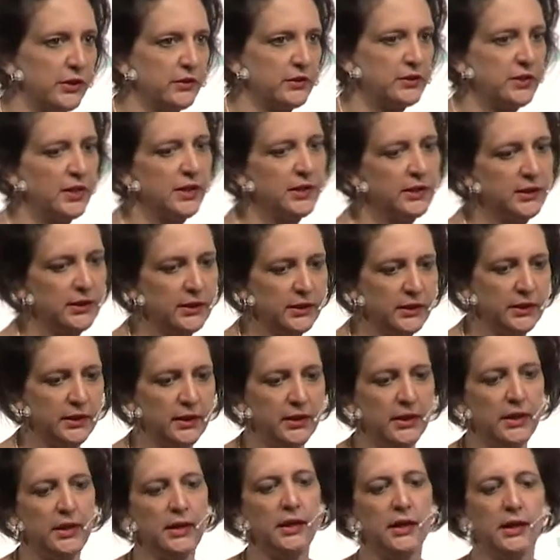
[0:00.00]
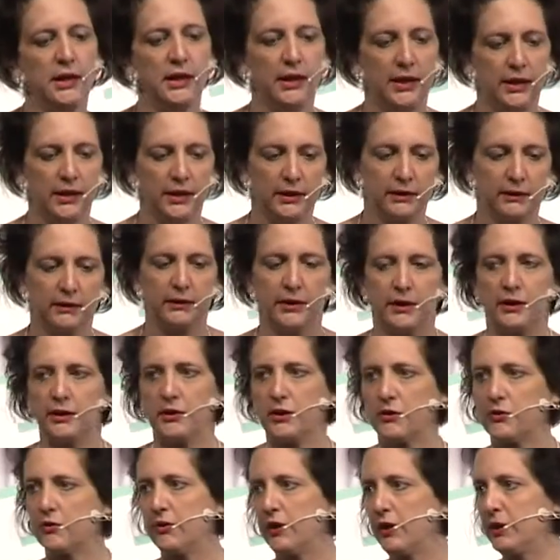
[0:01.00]
are outdated, and
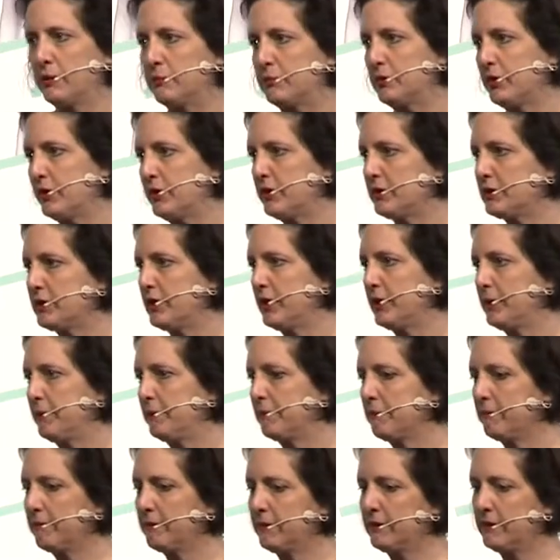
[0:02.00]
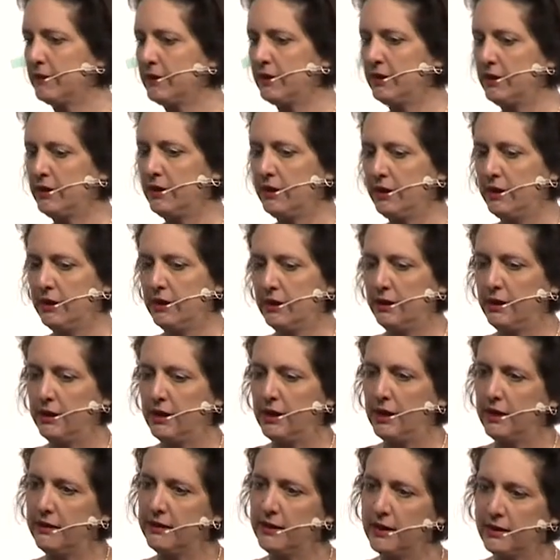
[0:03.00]
then create a prototype.
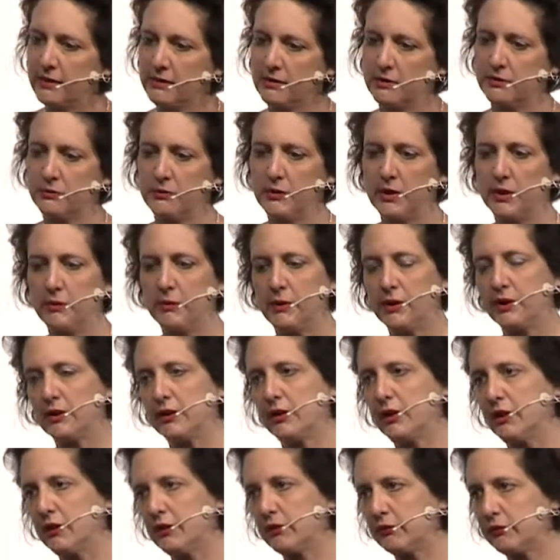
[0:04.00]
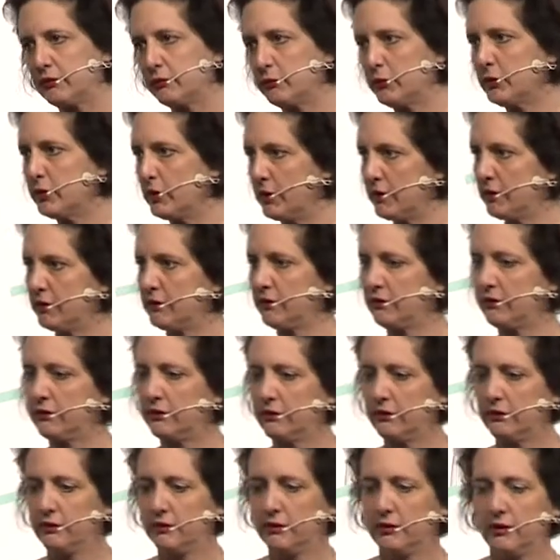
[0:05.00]
And that's the way my class
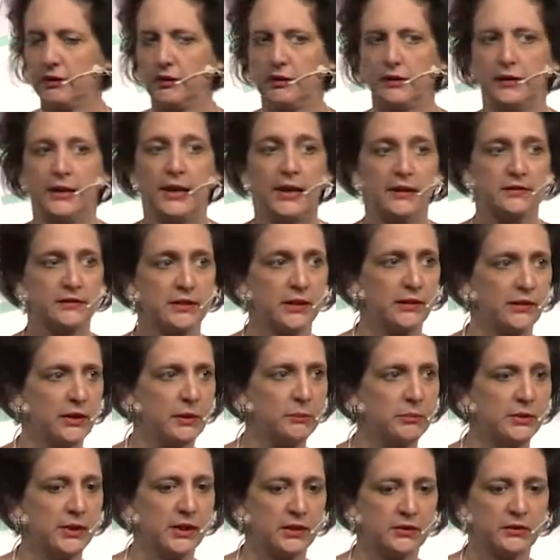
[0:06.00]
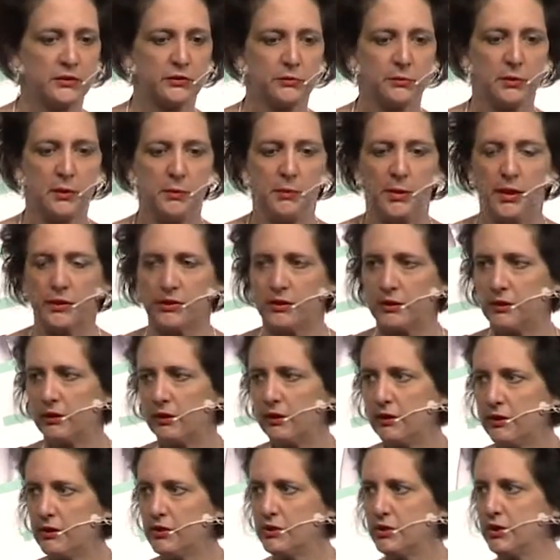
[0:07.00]
works. And that's how I practice my
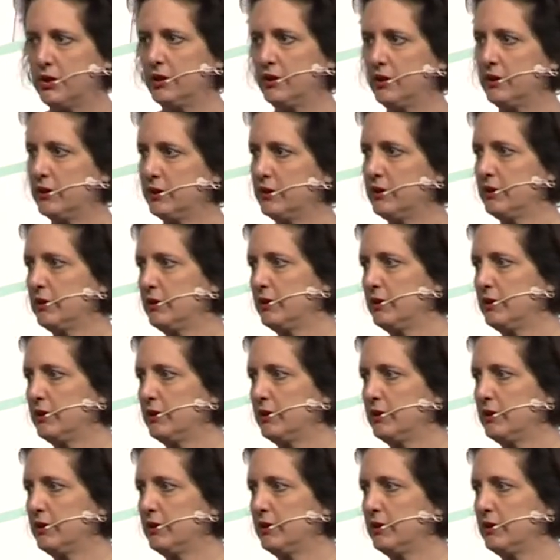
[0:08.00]
methodology.